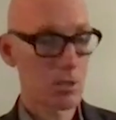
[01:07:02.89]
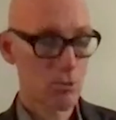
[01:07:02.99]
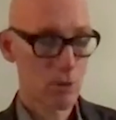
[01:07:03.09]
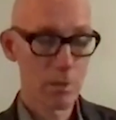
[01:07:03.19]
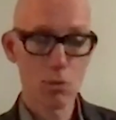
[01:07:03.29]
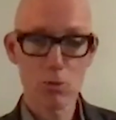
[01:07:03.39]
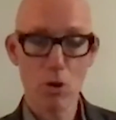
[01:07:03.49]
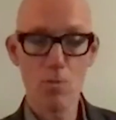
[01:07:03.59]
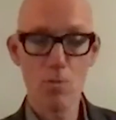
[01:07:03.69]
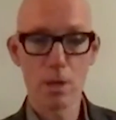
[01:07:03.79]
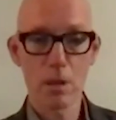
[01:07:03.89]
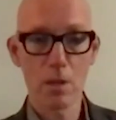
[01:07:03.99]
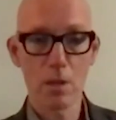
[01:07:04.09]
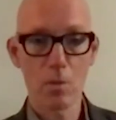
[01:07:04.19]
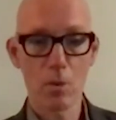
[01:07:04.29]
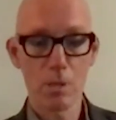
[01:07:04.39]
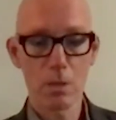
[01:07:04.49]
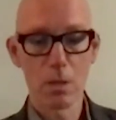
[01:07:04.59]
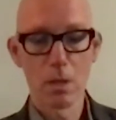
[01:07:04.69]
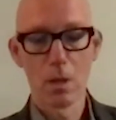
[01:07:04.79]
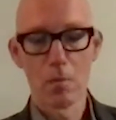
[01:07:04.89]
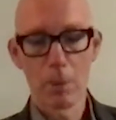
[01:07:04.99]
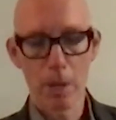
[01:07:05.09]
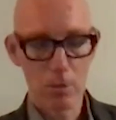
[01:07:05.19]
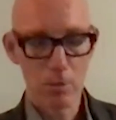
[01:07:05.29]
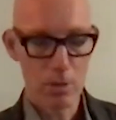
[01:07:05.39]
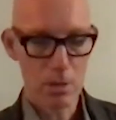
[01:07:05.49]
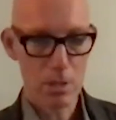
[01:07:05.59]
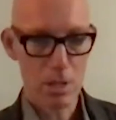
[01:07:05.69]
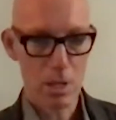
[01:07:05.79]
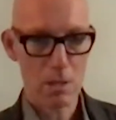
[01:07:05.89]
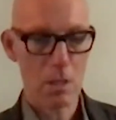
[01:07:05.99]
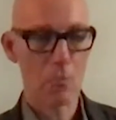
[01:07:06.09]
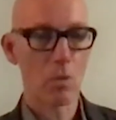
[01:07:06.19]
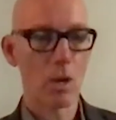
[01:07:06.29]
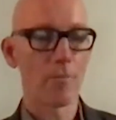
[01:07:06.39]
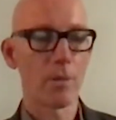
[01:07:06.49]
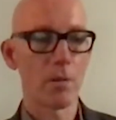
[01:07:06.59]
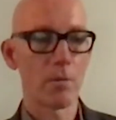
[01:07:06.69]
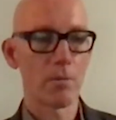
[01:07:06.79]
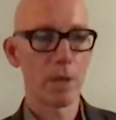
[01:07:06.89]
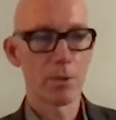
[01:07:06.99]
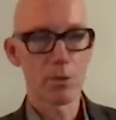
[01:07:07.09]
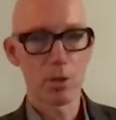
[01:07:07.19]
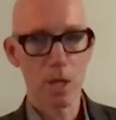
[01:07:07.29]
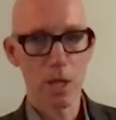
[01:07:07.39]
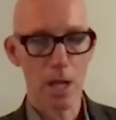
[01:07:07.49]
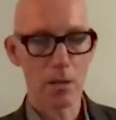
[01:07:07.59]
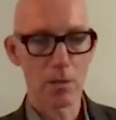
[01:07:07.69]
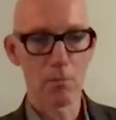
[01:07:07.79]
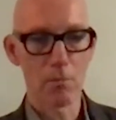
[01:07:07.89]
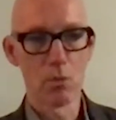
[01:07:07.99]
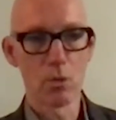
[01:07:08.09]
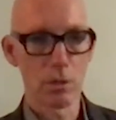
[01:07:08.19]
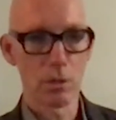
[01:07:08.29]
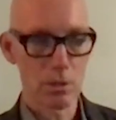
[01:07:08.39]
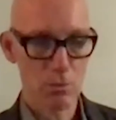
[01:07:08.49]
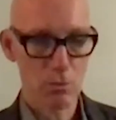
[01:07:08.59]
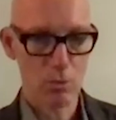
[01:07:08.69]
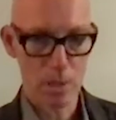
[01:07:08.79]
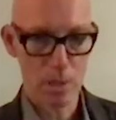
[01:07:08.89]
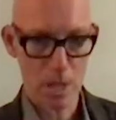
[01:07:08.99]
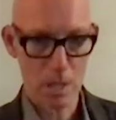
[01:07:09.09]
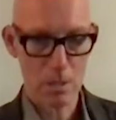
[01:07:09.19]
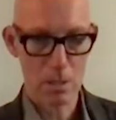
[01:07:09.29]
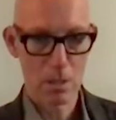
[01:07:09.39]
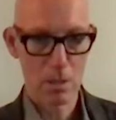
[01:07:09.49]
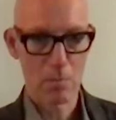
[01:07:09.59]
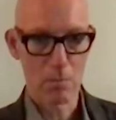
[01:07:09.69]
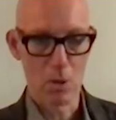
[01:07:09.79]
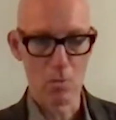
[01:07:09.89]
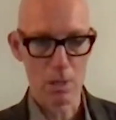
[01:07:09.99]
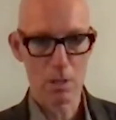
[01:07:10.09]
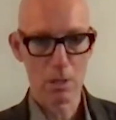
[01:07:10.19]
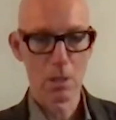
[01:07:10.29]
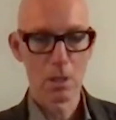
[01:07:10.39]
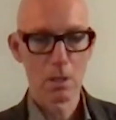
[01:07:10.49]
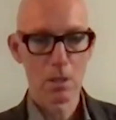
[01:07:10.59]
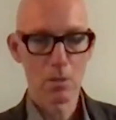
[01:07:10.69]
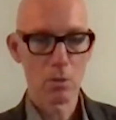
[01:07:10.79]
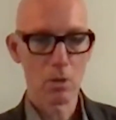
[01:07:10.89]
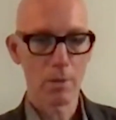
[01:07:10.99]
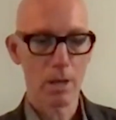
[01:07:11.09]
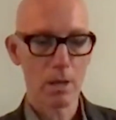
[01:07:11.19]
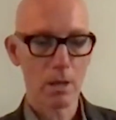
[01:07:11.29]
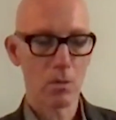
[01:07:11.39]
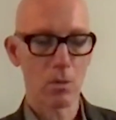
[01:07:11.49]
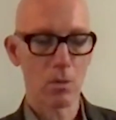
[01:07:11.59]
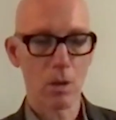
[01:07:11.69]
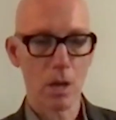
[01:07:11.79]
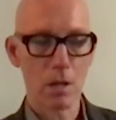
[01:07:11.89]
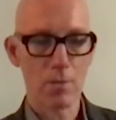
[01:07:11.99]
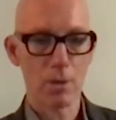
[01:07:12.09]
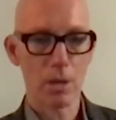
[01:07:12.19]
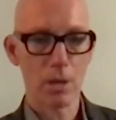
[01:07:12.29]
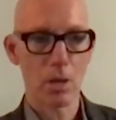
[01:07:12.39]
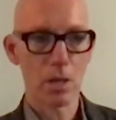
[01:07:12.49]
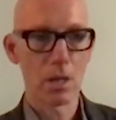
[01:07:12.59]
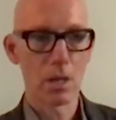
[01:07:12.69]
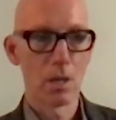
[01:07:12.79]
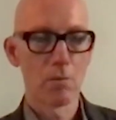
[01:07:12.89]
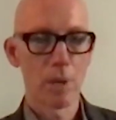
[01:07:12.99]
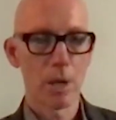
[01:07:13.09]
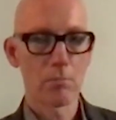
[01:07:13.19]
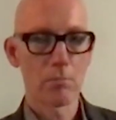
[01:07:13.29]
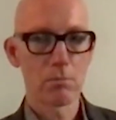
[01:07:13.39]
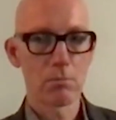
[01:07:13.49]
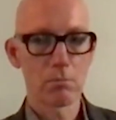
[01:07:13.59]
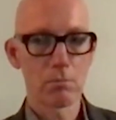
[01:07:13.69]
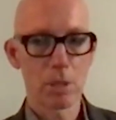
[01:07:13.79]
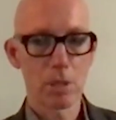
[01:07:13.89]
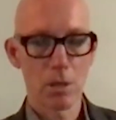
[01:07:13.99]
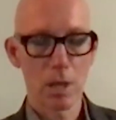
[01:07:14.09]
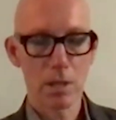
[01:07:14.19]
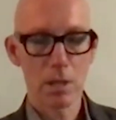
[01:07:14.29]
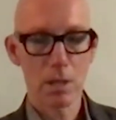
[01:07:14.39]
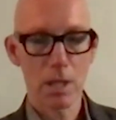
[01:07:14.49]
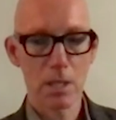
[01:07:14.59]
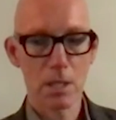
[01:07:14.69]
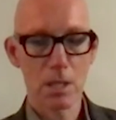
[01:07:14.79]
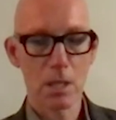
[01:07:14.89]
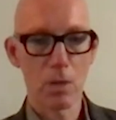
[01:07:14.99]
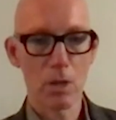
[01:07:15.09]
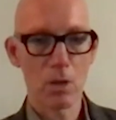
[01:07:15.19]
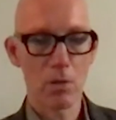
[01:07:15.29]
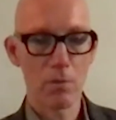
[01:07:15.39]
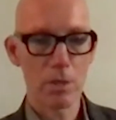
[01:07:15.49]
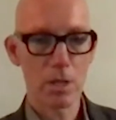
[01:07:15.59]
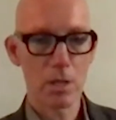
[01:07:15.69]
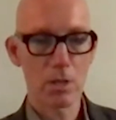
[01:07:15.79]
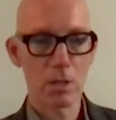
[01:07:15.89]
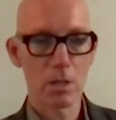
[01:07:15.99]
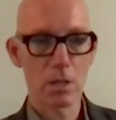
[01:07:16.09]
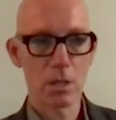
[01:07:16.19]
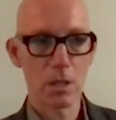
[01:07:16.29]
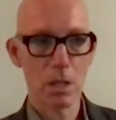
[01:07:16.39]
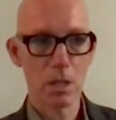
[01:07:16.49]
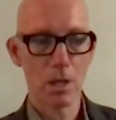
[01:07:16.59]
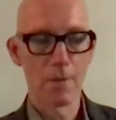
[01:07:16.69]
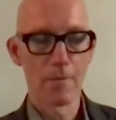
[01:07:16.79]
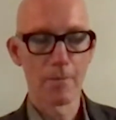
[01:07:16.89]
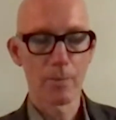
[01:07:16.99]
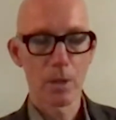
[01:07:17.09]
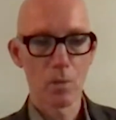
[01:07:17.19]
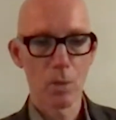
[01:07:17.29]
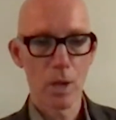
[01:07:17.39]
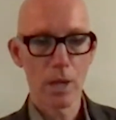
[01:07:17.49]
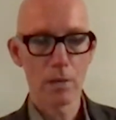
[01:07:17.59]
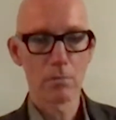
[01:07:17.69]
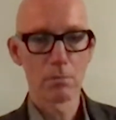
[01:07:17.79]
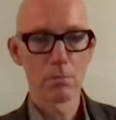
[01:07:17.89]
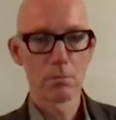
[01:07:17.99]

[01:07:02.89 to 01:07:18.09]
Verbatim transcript: extremely utopian at the moment but you've got to start somewhere and people certainly aren't in the mood in this traumatized moment to talk about equal rights for anyone but you know let let's see where the conversation is in a year when